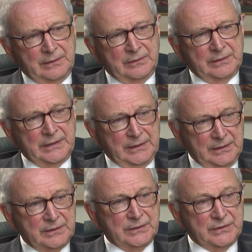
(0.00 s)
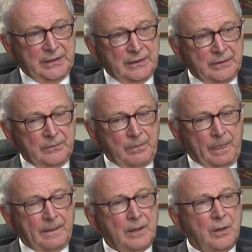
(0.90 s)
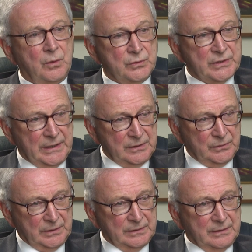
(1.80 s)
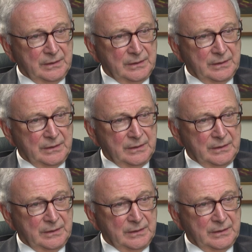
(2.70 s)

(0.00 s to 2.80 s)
the tenant that's there owns that unit.